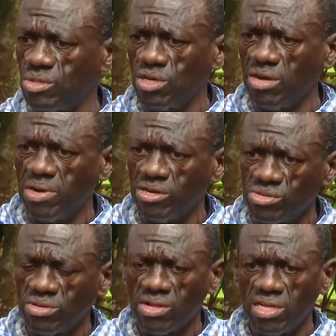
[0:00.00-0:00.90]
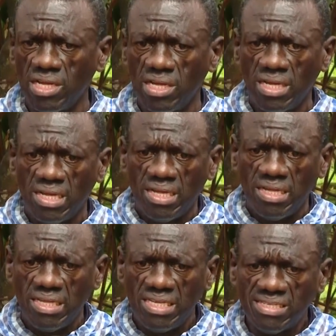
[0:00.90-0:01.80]
talk about
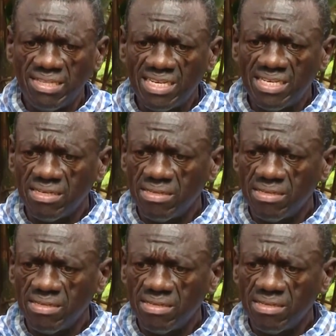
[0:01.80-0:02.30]
is that